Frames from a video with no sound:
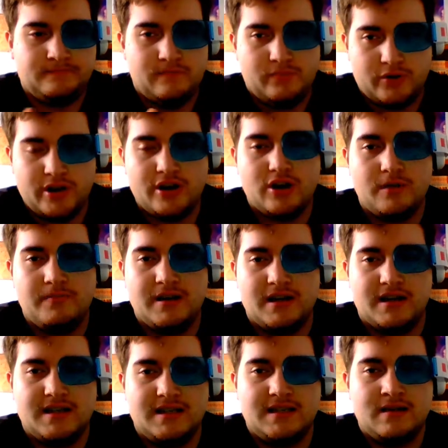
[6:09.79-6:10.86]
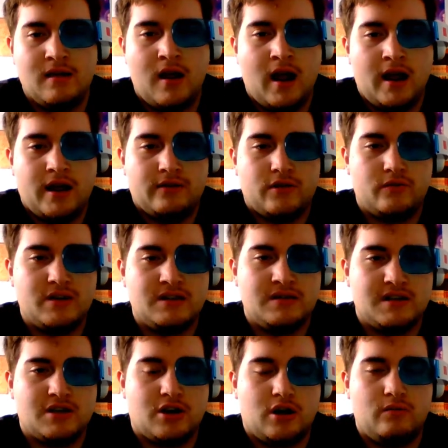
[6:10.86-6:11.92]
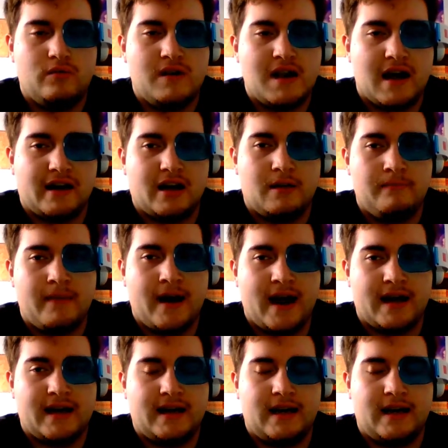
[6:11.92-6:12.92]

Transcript: pretty good because the reason this card would not come back,